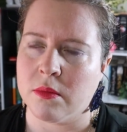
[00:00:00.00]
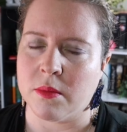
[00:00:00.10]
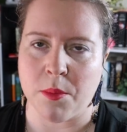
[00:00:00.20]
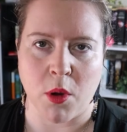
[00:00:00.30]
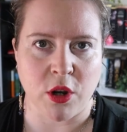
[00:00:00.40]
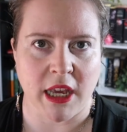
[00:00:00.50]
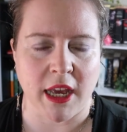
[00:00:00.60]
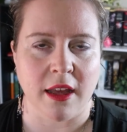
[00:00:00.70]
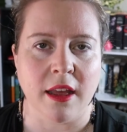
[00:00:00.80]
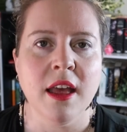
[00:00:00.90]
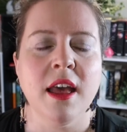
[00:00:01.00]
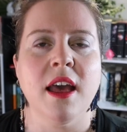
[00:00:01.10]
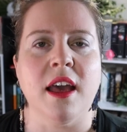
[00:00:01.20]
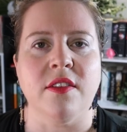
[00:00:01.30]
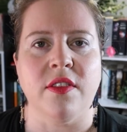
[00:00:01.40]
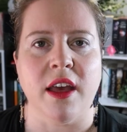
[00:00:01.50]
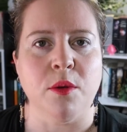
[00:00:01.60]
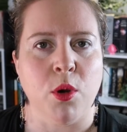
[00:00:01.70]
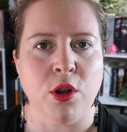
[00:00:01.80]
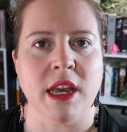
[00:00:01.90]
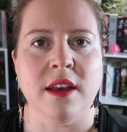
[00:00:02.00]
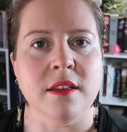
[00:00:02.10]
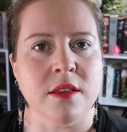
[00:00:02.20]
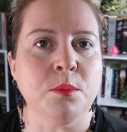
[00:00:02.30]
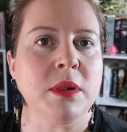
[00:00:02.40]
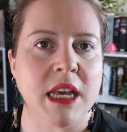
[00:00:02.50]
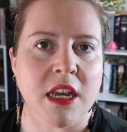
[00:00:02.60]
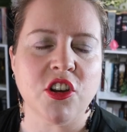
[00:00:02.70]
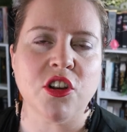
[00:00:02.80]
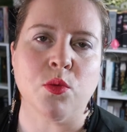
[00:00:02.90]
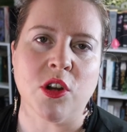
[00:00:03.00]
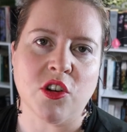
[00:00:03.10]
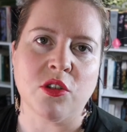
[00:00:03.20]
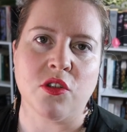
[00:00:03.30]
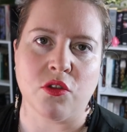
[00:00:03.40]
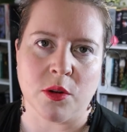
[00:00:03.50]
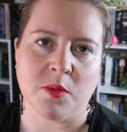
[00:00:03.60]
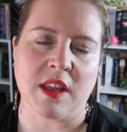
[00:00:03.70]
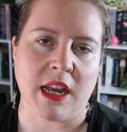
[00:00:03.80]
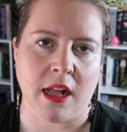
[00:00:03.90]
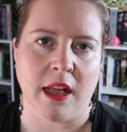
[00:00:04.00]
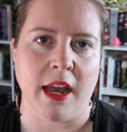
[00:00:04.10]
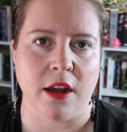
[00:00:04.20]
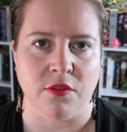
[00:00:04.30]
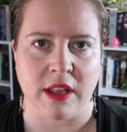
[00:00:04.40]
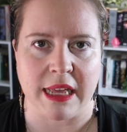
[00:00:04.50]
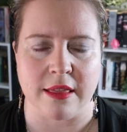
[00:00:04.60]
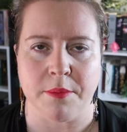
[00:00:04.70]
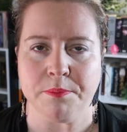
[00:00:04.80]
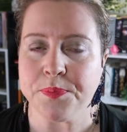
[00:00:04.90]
ammonia, and that ammonia is a bleach which strips the colour out of the leather.